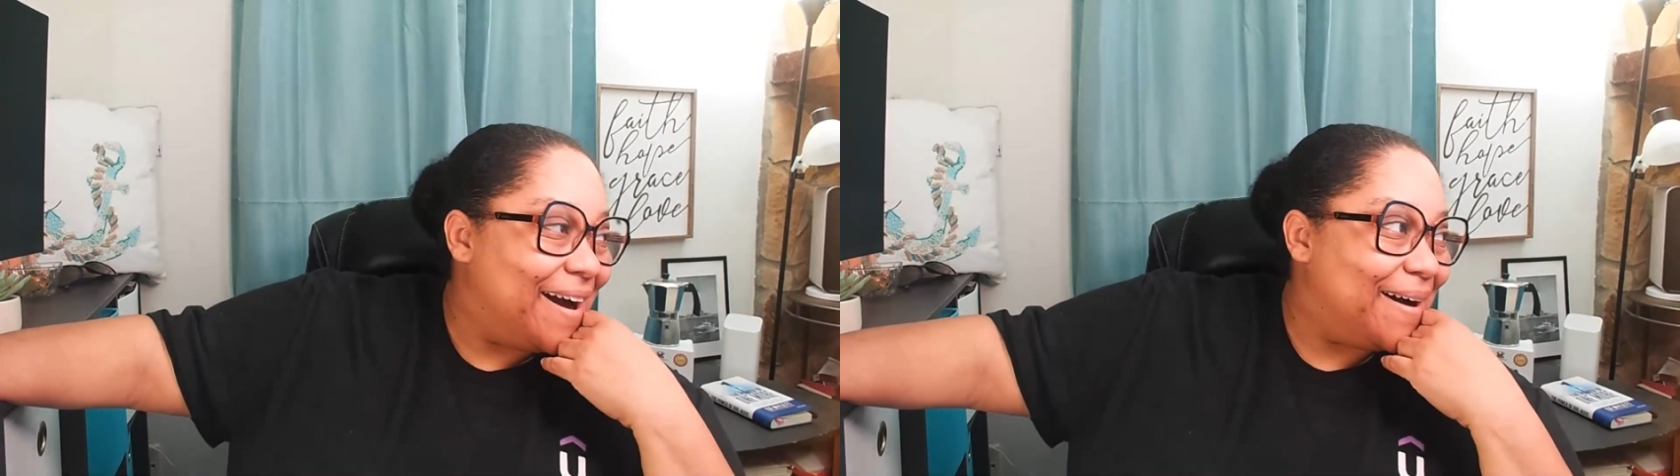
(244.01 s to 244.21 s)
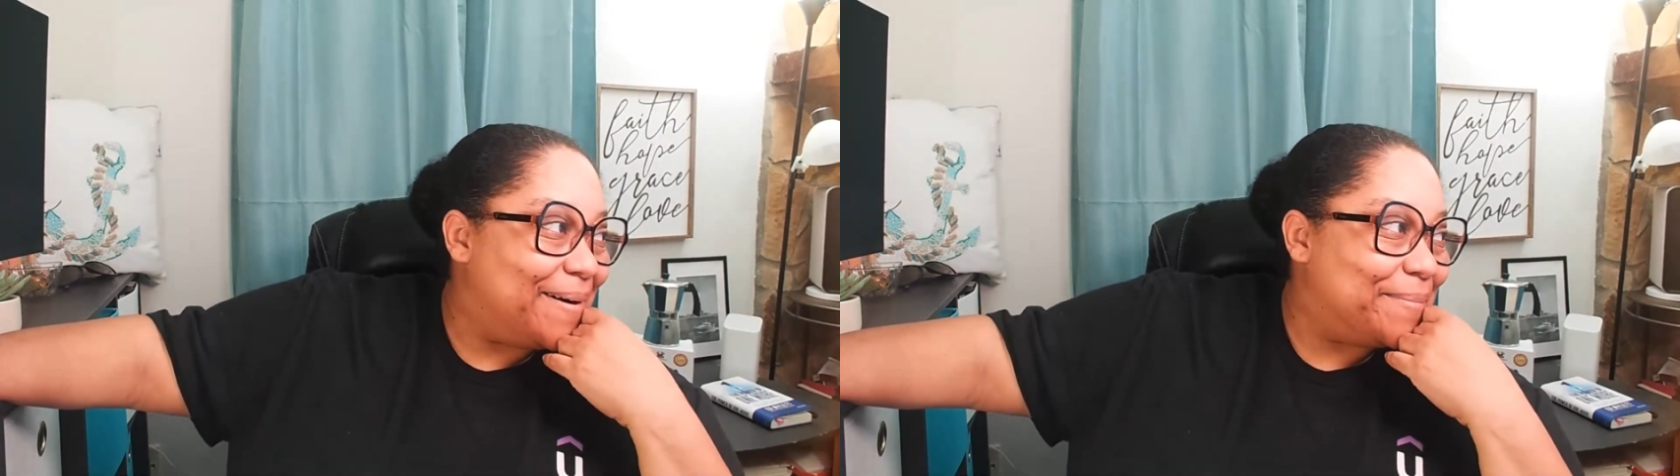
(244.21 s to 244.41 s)

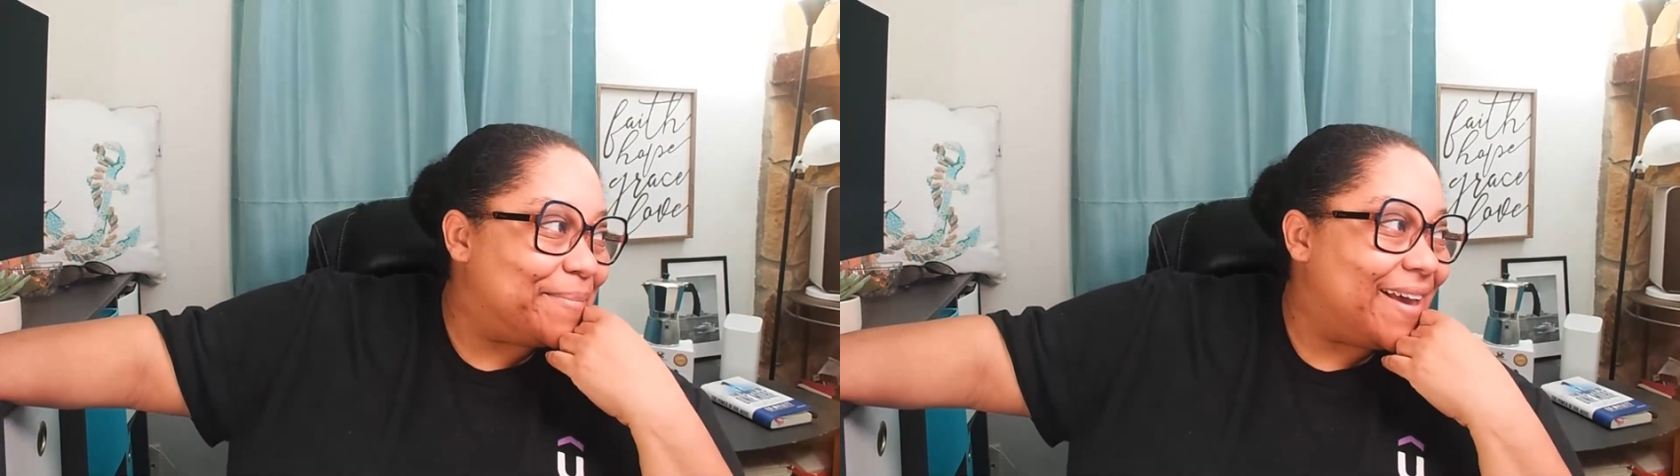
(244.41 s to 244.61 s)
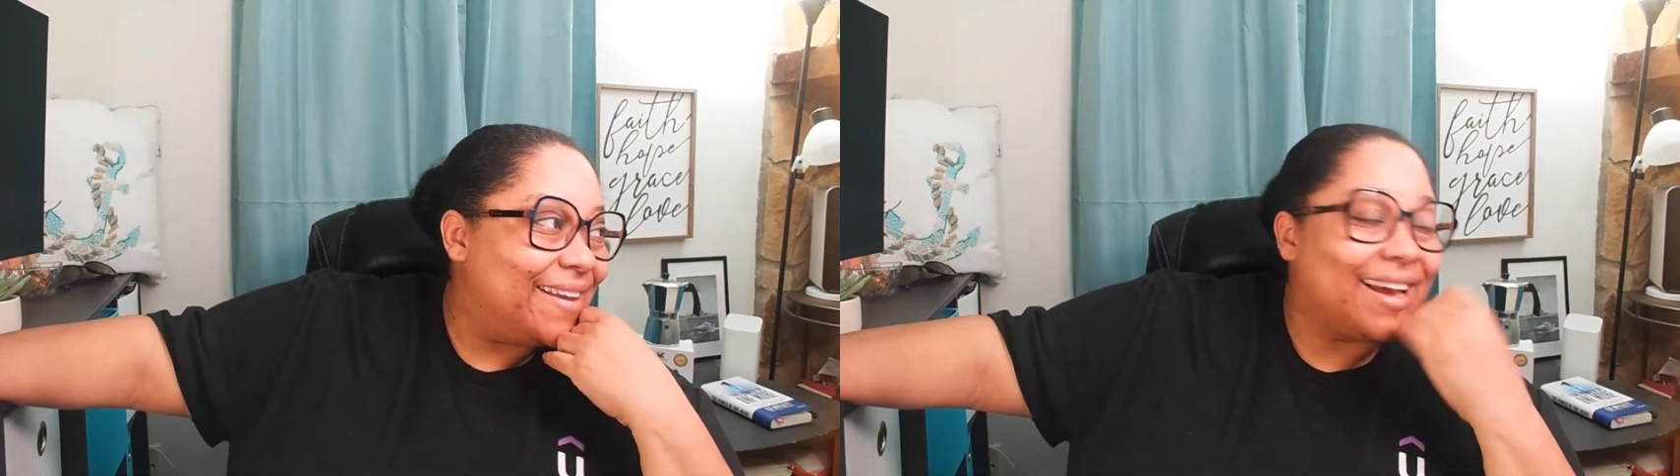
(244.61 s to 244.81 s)

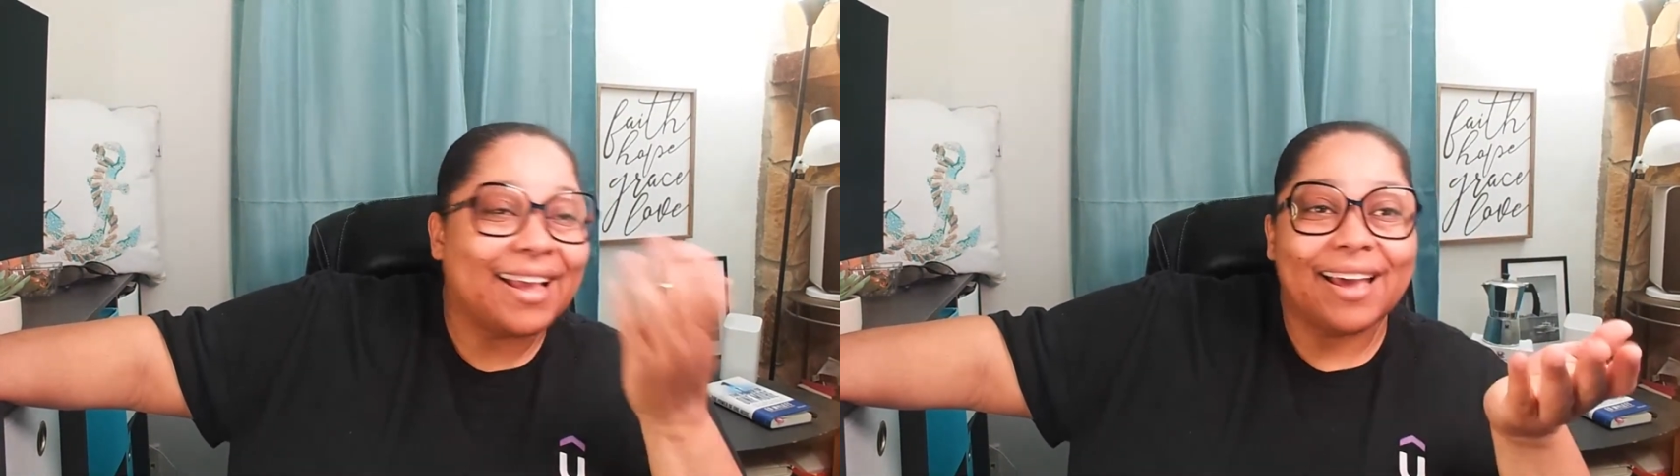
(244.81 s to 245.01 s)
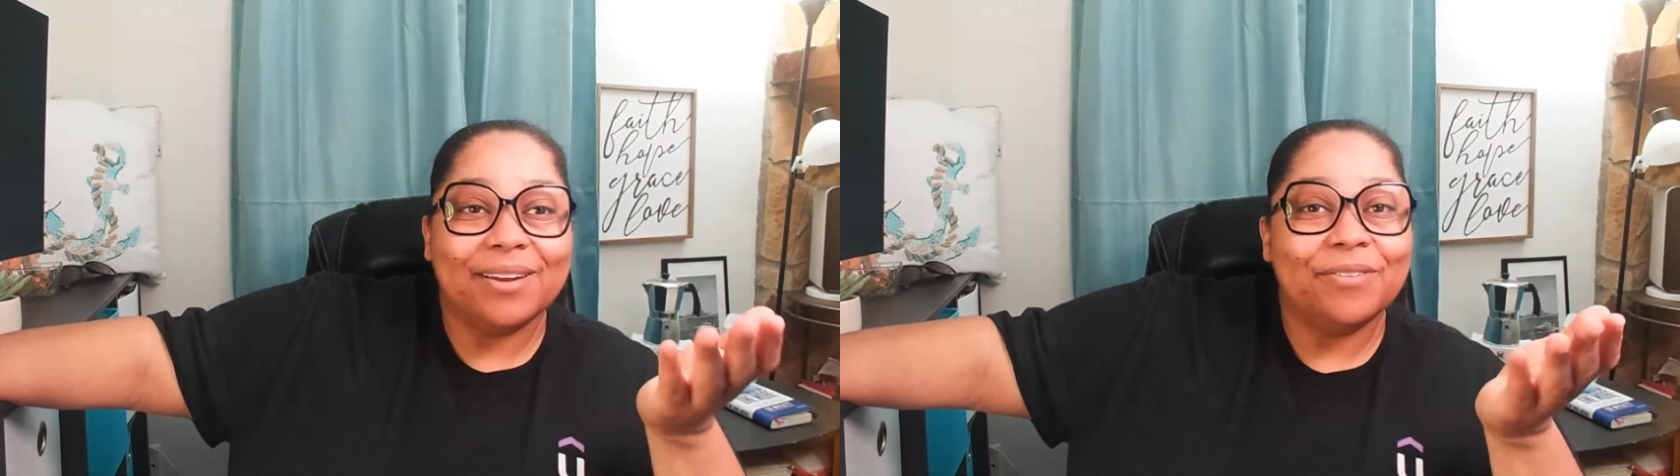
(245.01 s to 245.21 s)
And I
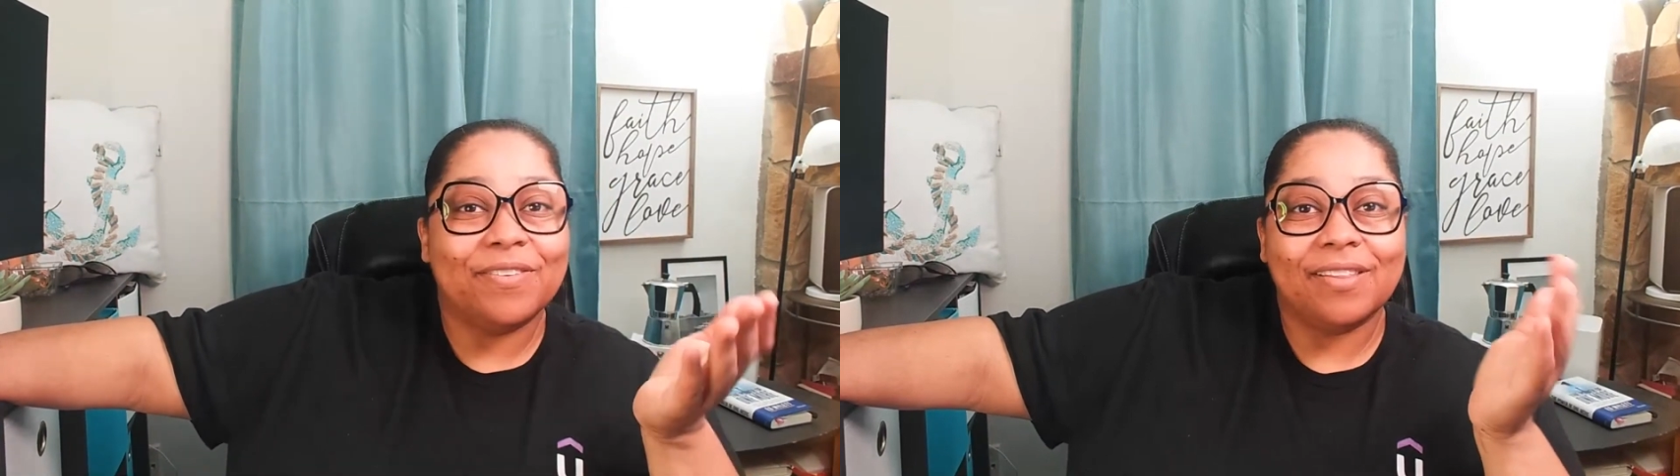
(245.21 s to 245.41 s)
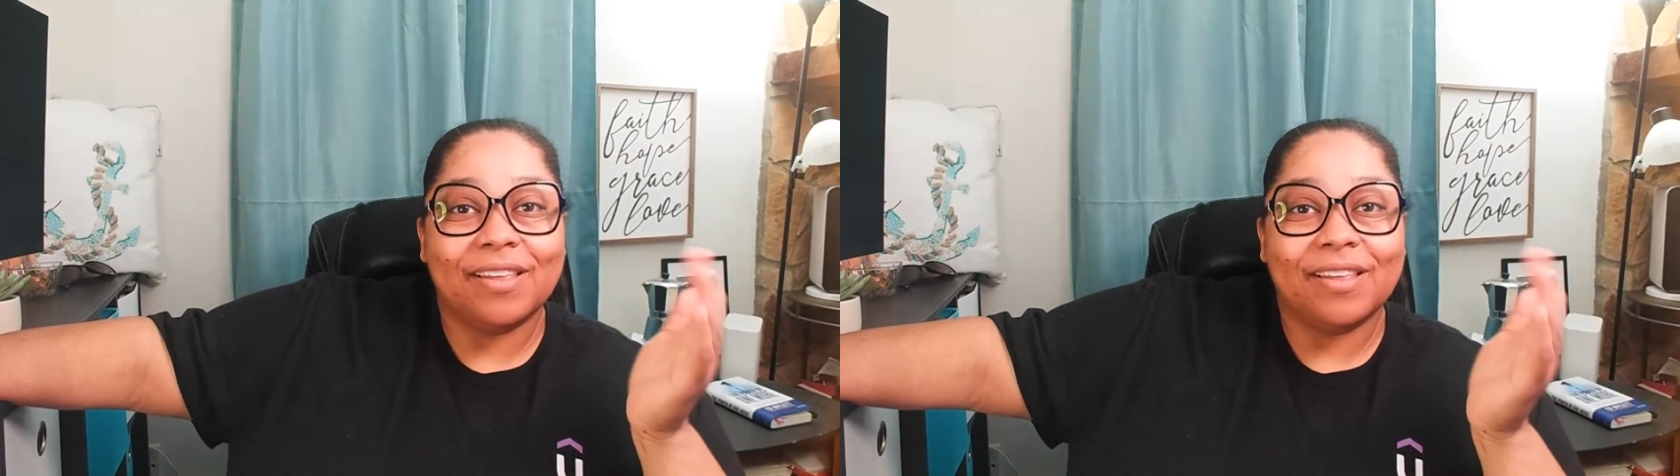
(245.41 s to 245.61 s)
got it
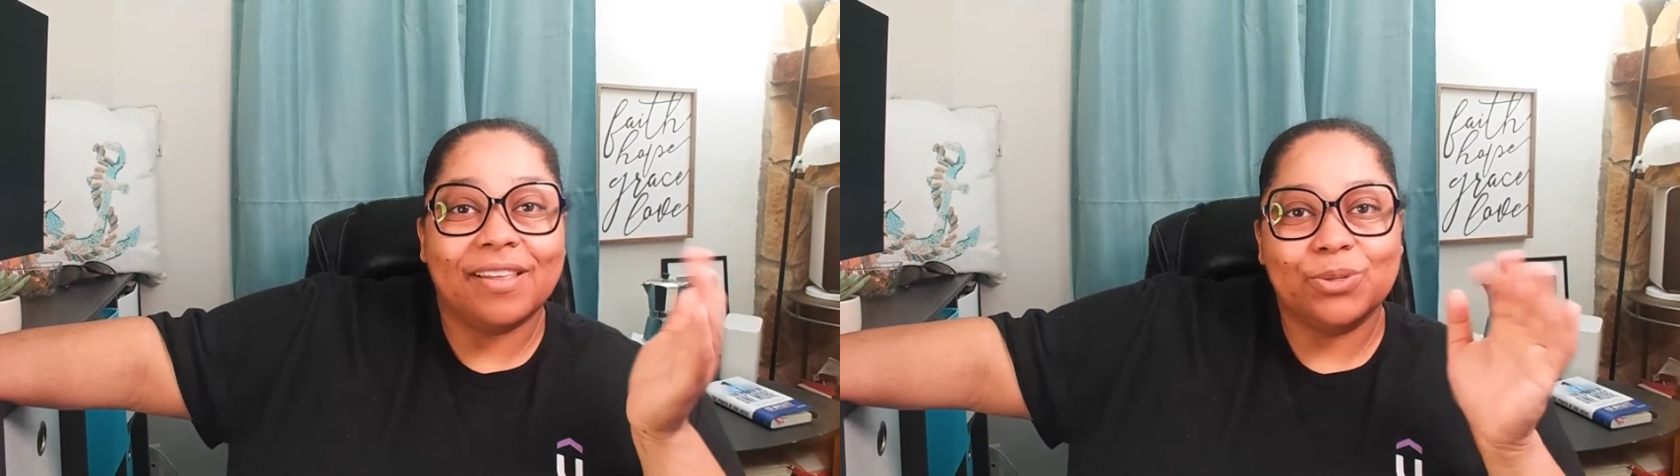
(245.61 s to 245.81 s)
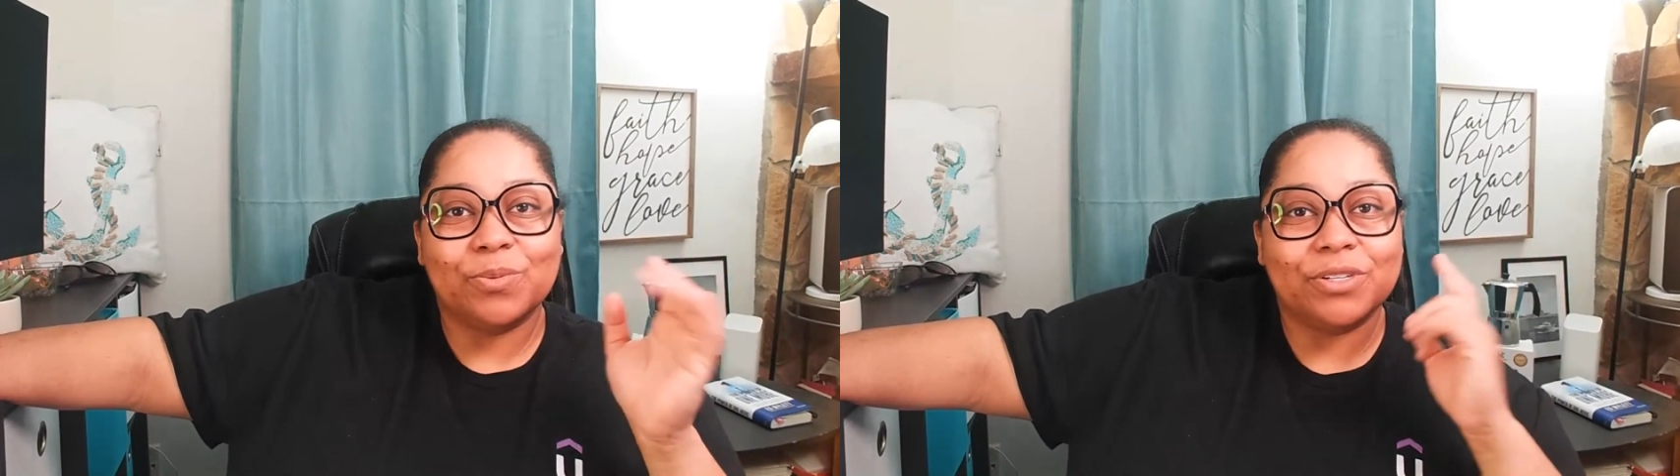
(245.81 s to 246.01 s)
for like
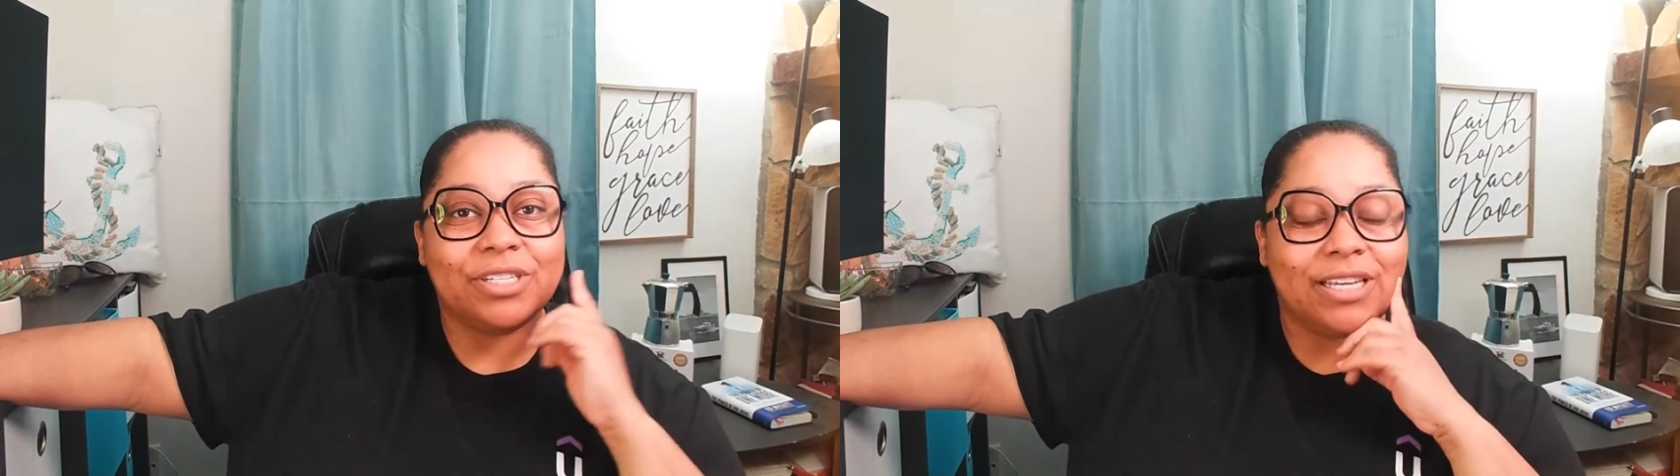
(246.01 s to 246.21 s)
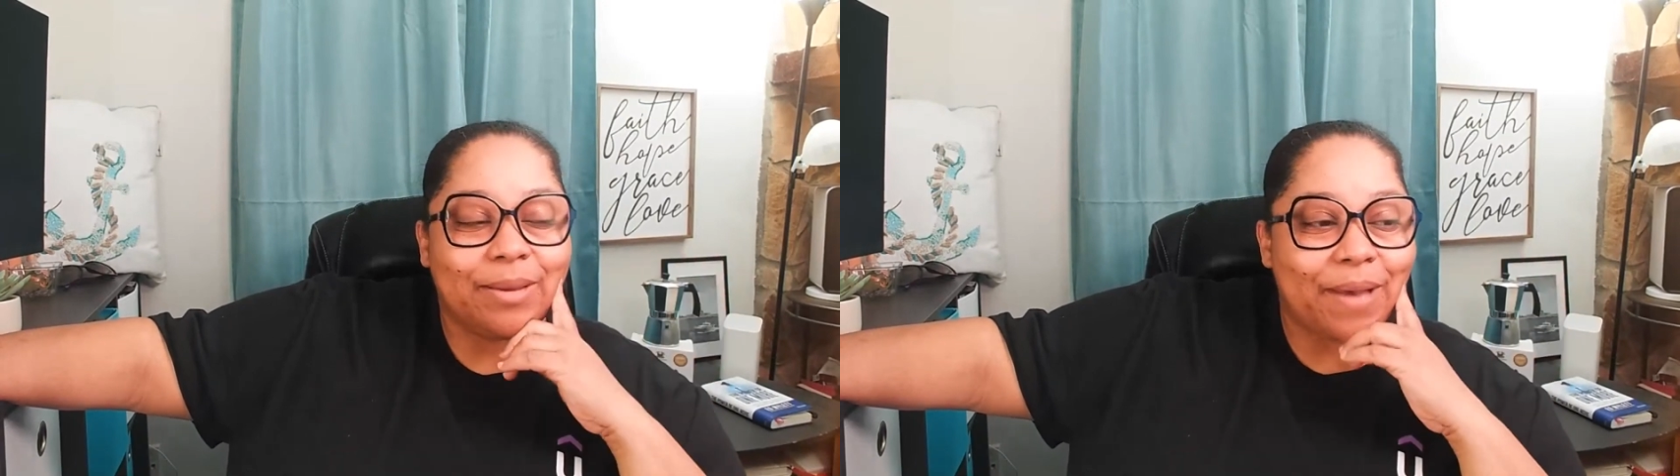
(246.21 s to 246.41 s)
super cheap.